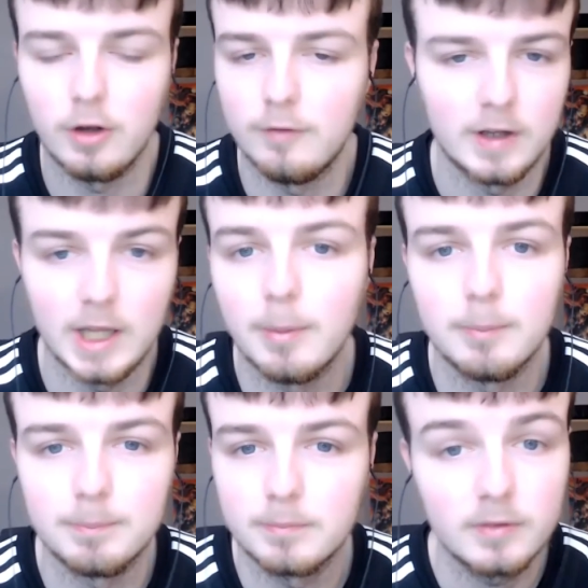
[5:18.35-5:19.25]
And I think him
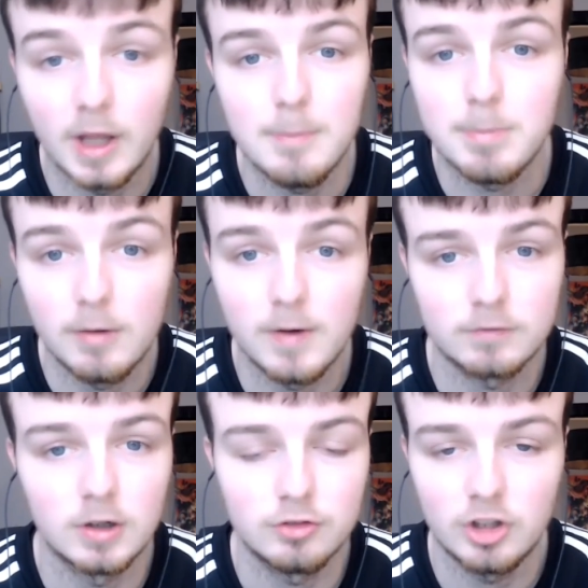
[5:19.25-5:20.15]
and Keane both
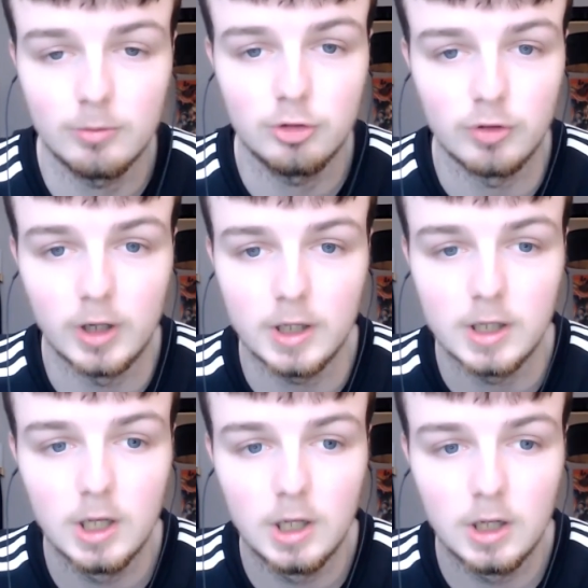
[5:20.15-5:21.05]
have to have sevens, really.
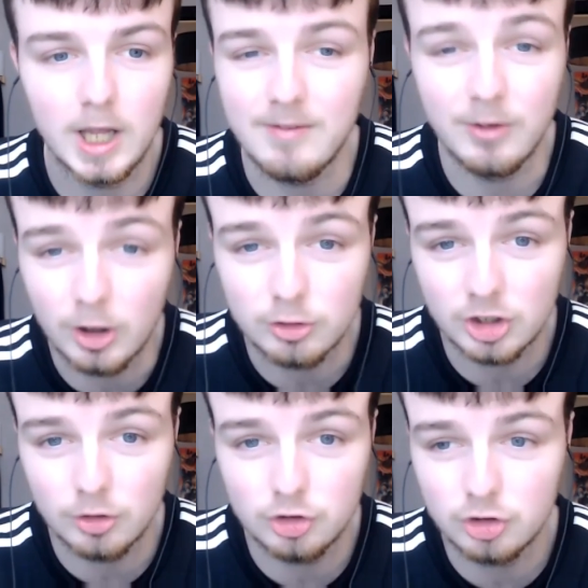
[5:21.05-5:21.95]
Even though
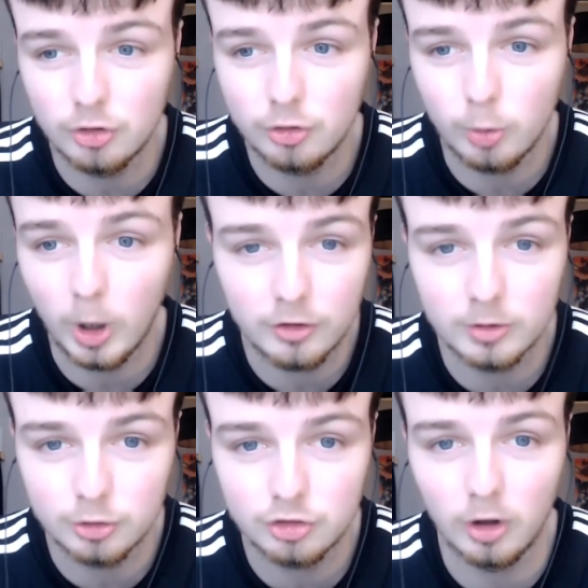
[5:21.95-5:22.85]
Chelsea scored twice,
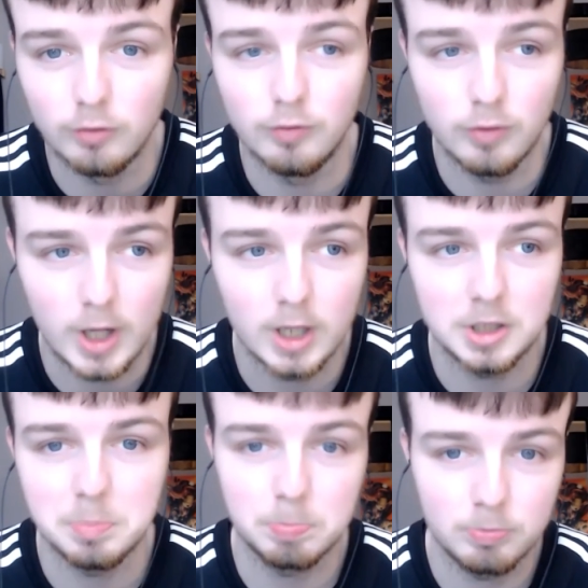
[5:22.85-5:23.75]
it was still a
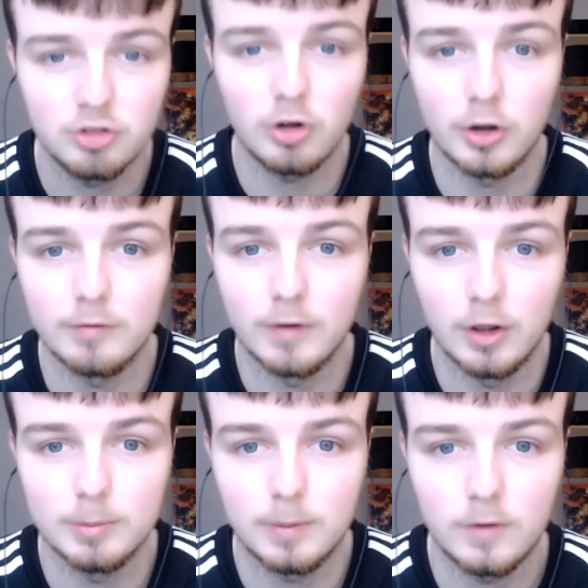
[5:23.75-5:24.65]
really solid
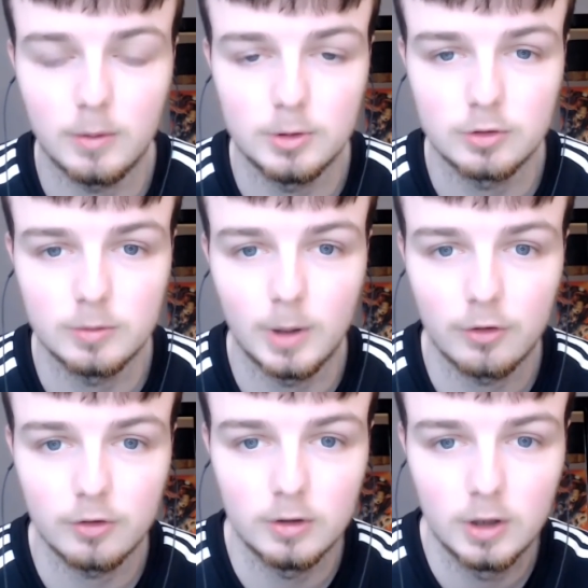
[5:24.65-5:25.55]
defensive performance from
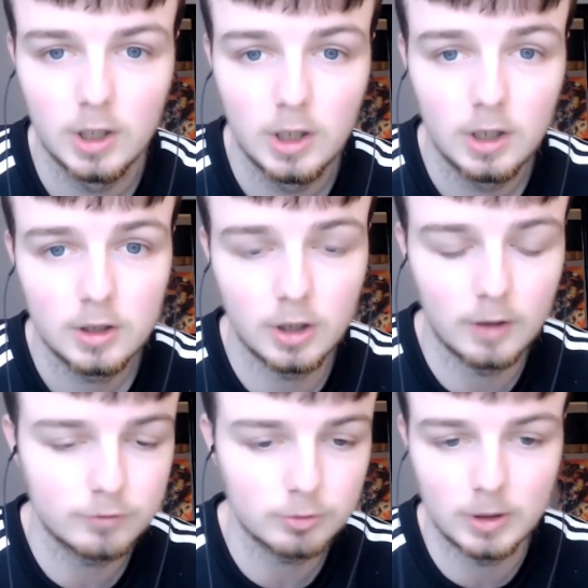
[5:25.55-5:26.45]
us. And, you know,
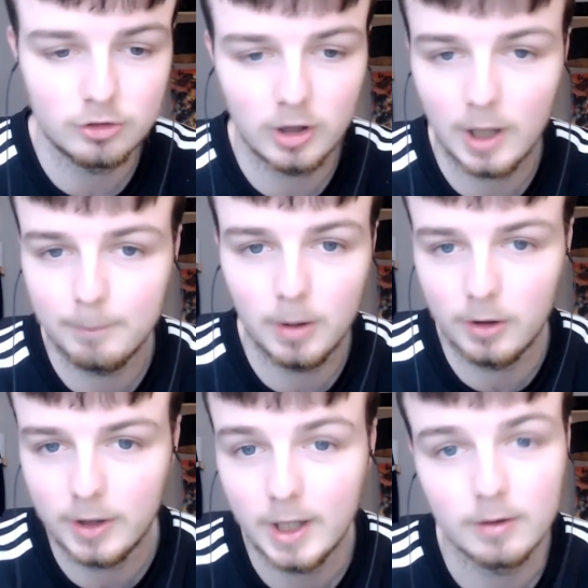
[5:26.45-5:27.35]
I've just mentioned
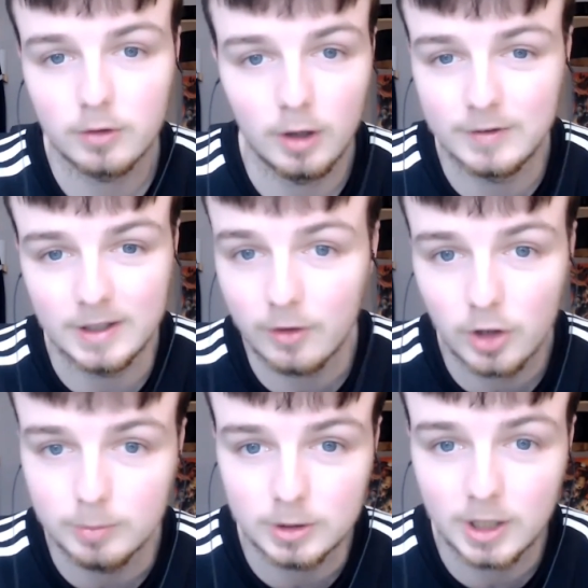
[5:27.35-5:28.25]
Lampard there. I think that
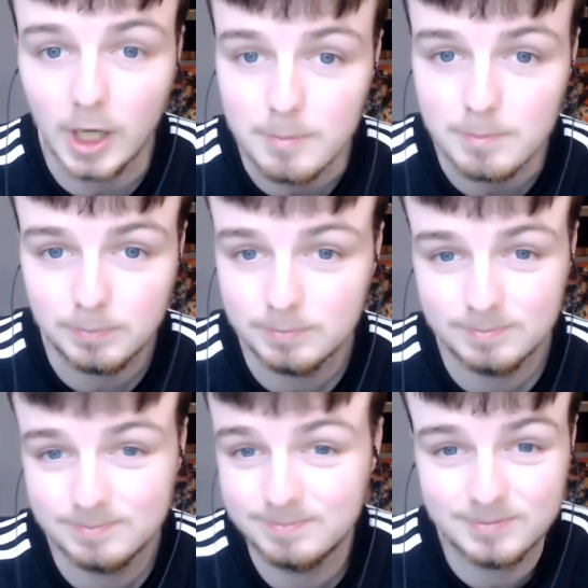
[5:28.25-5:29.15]
type of game
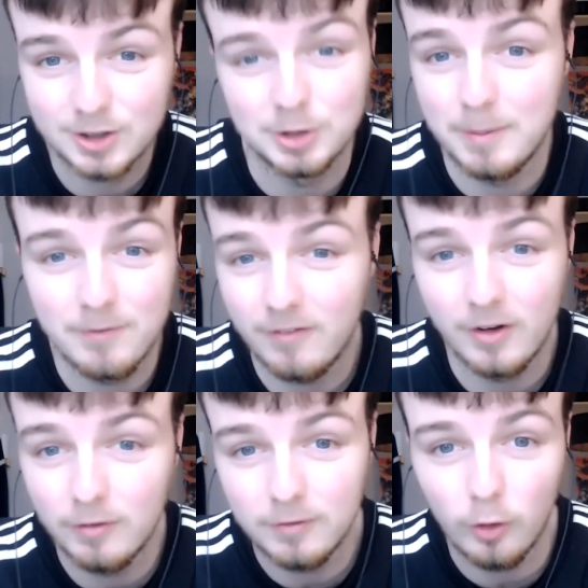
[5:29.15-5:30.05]
could have been
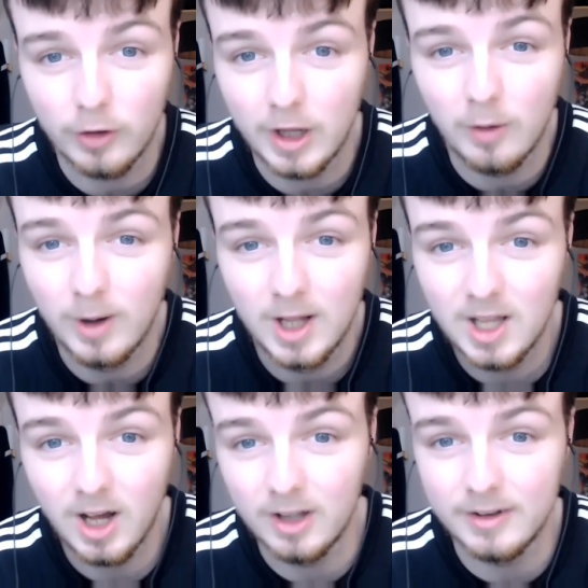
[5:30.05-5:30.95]
3 or 4-0
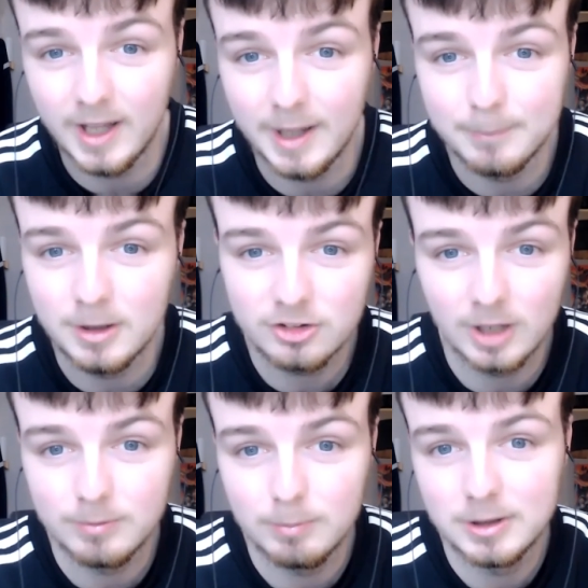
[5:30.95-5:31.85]
under him at
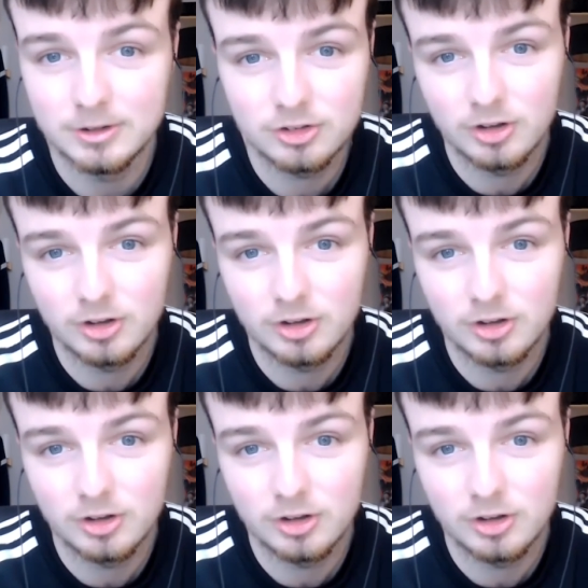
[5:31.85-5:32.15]
Stamford Bridge.